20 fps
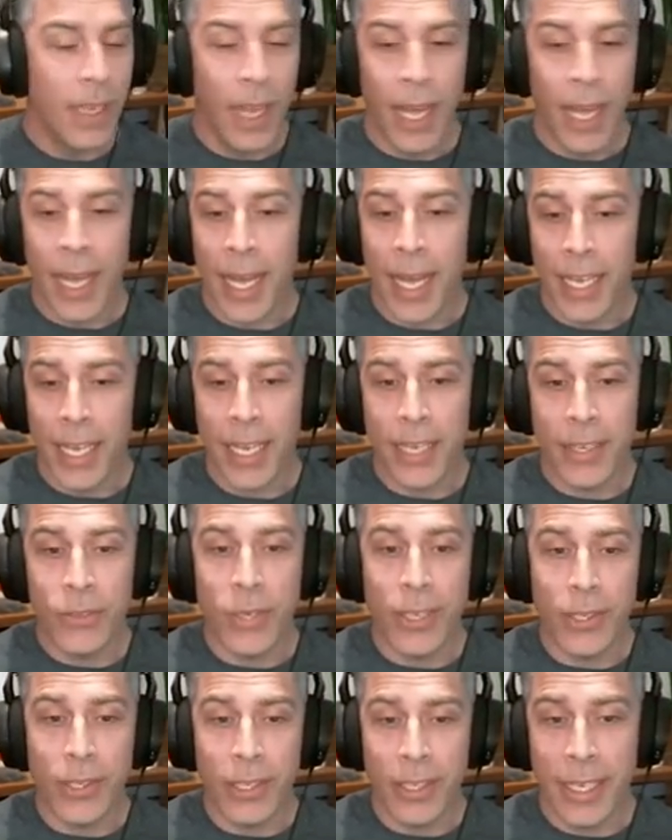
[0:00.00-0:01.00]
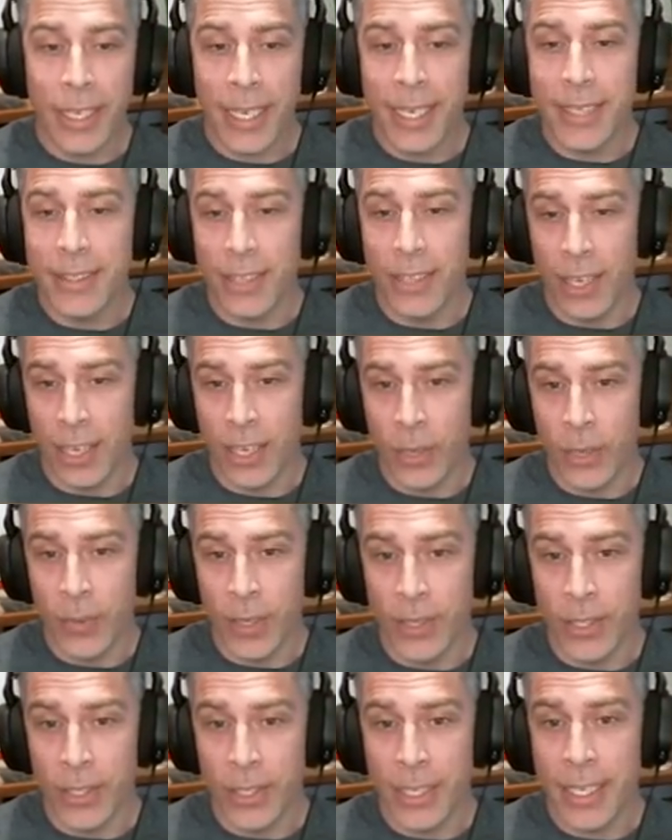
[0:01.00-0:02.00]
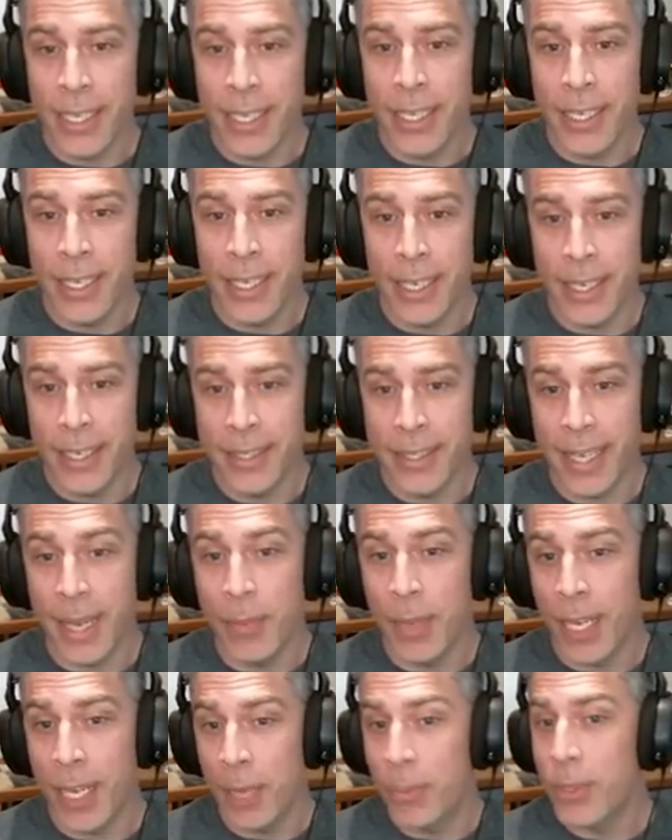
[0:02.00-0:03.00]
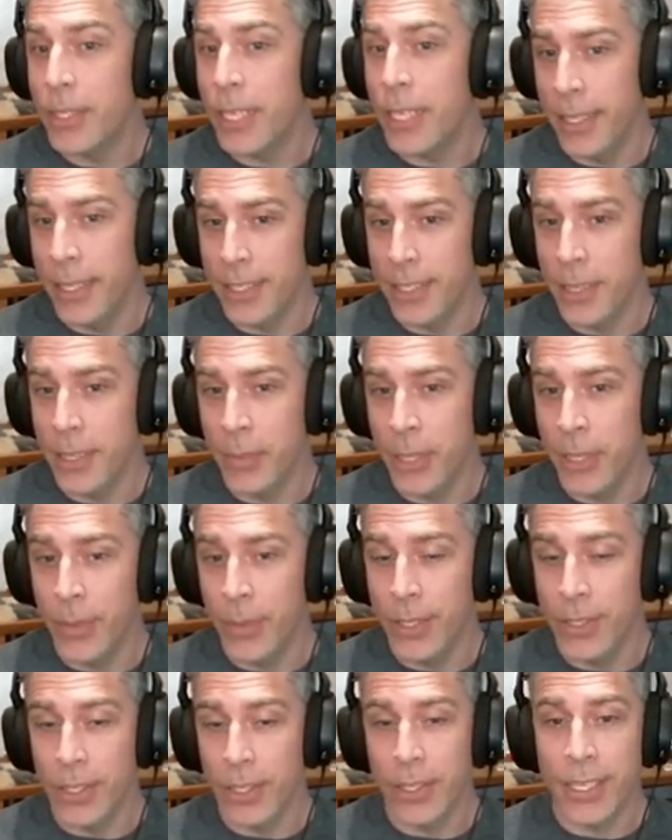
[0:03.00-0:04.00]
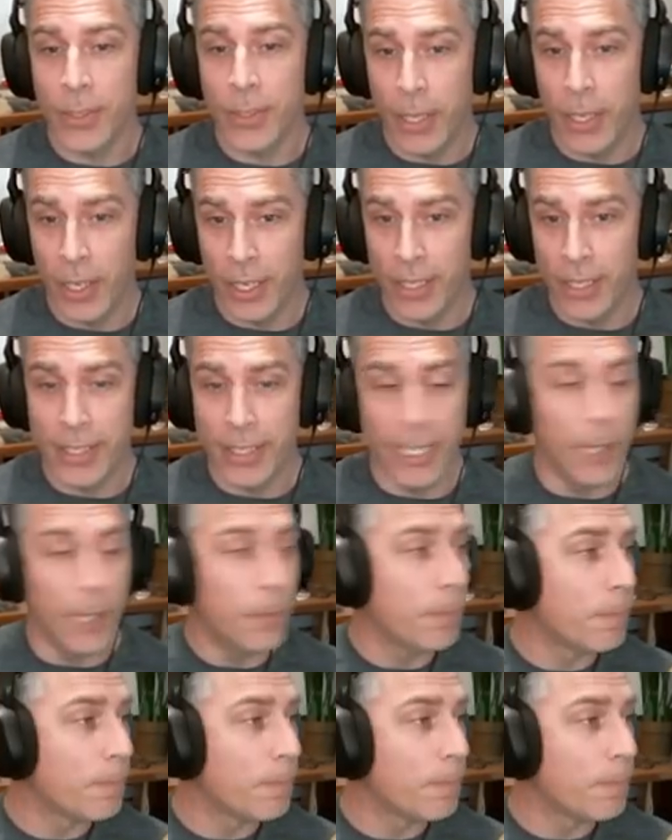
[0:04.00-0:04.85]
Drentel is not a wizard. He is a bot pretending to be a wizard. Let's be honest here.